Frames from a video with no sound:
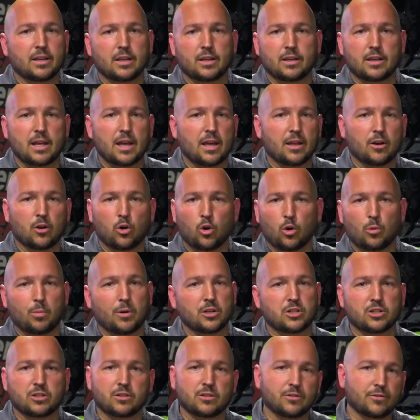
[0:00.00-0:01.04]
it had a whole
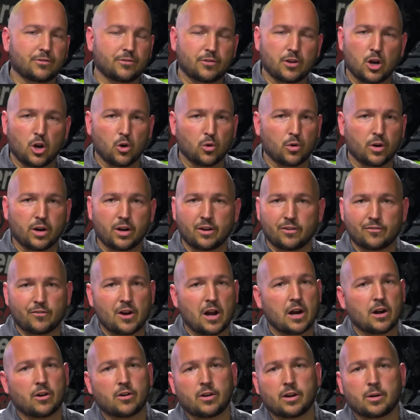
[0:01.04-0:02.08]
bunch of O-ring,
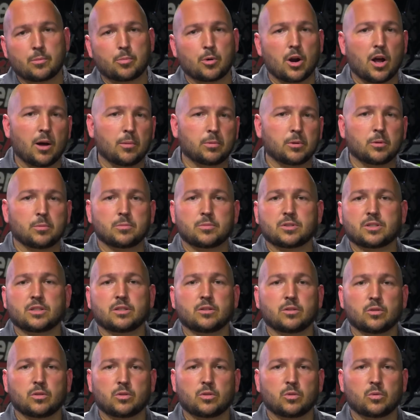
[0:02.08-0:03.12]
fire ring problems,
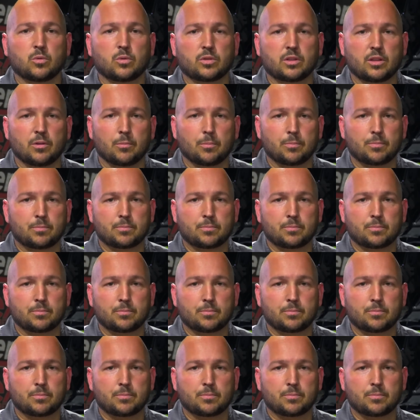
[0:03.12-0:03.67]
and the